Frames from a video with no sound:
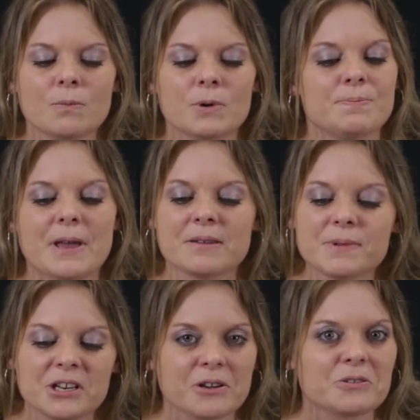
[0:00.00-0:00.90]
would beg
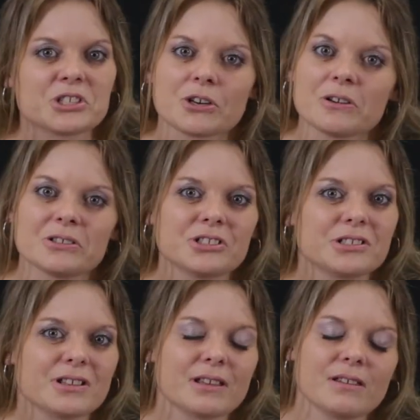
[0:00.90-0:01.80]
me to go to
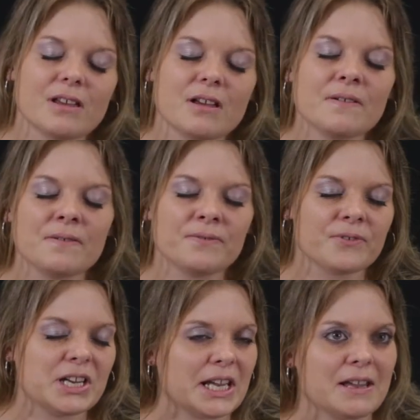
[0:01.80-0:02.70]
church
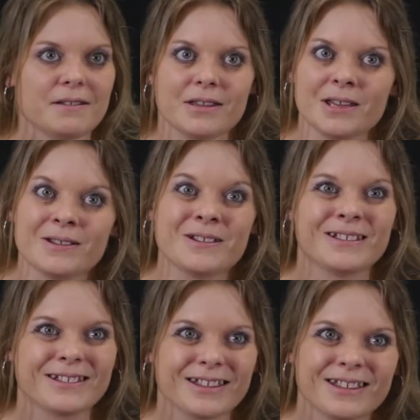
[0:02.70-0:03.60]
every day.
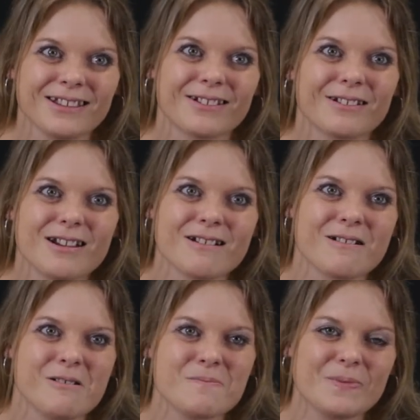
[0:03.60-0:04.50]

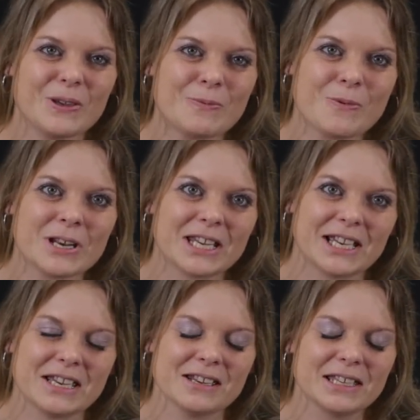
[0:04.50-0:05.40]
Then one
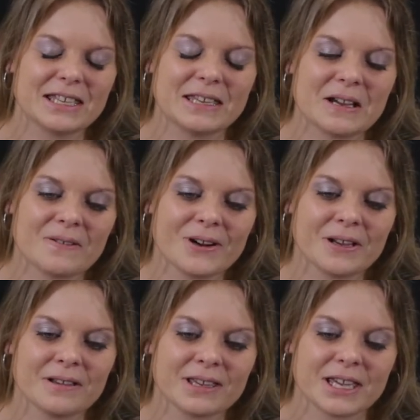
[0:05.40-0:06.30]
night,
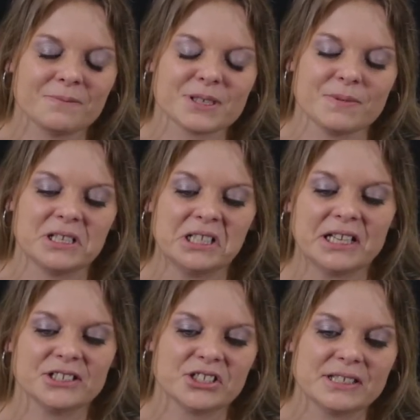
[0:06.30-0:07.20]
Kiara came to me
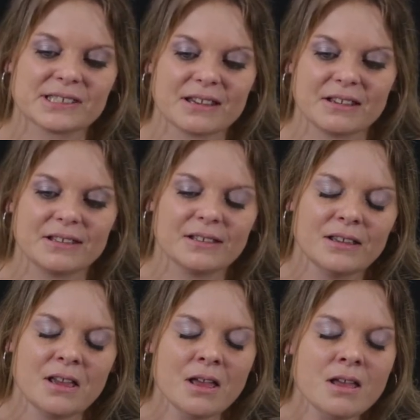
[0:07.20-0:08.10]
and she said,
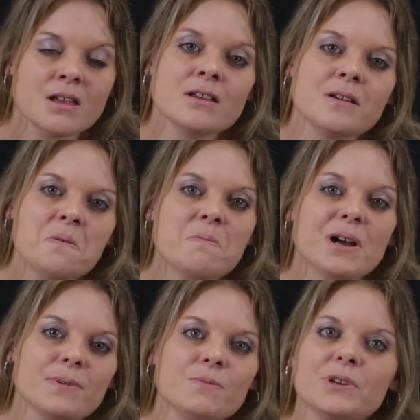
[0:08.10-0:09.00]

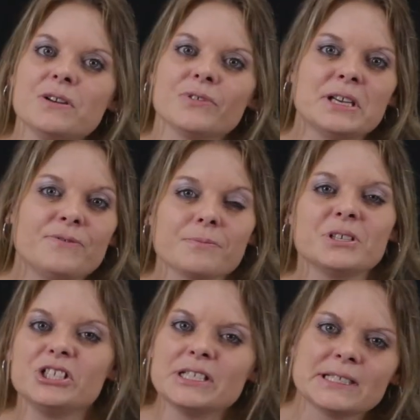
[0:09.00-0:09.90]
"Mommy, will you read from
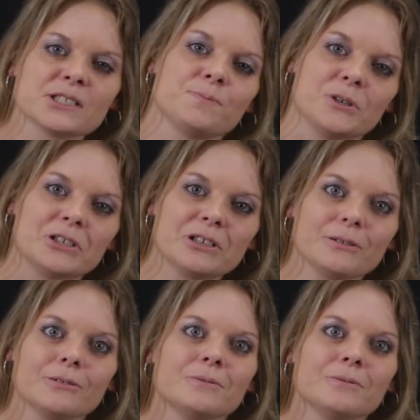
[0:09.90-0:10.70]
the Jesus book?"